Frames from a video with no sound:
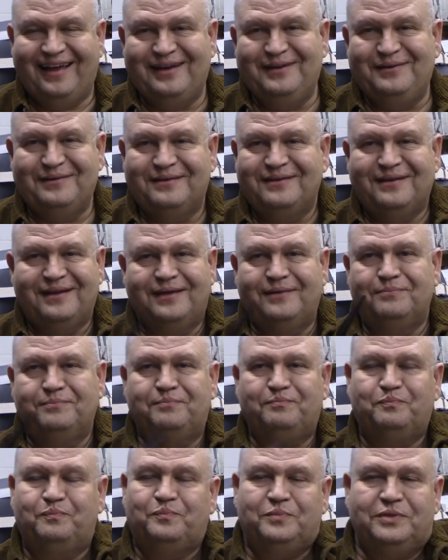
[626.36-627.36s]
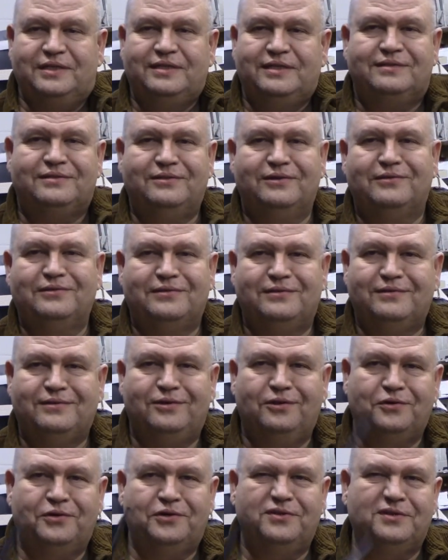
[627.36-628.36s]
and and please don't
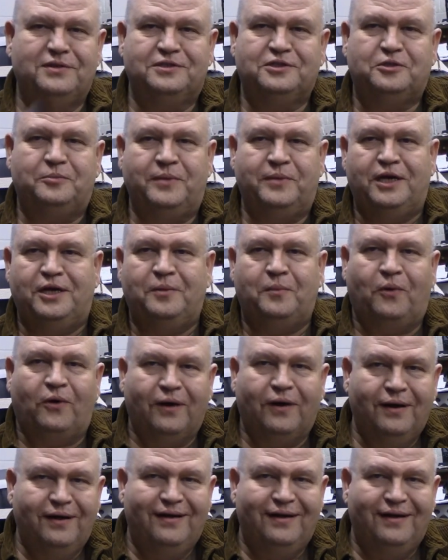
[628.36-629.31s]
don't do this to me anymore.